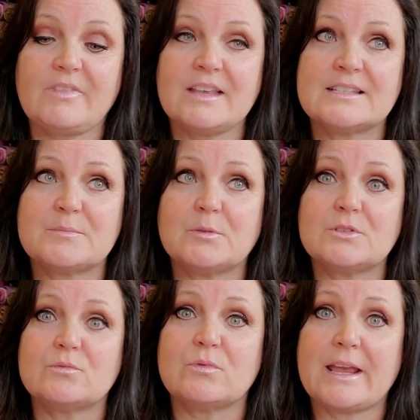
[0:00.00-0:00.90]
It's
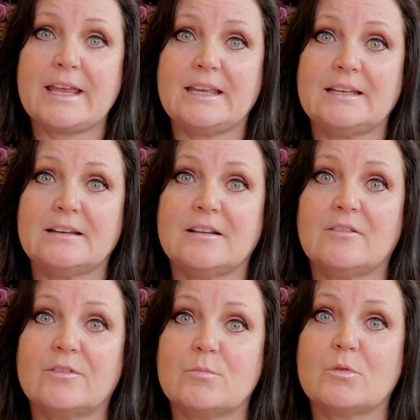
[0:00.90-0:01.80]
supposed to rain
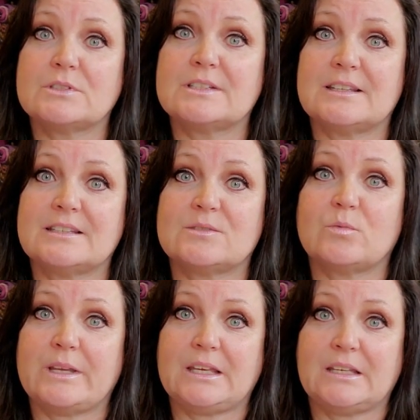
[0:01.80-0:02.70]
for most of this
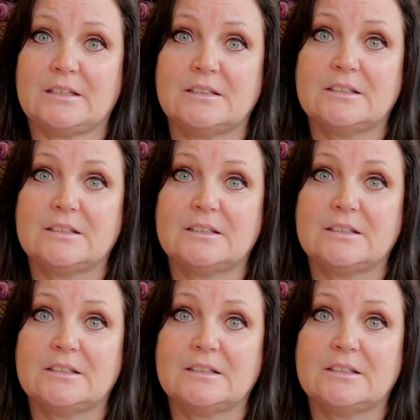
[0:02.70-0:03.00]
week.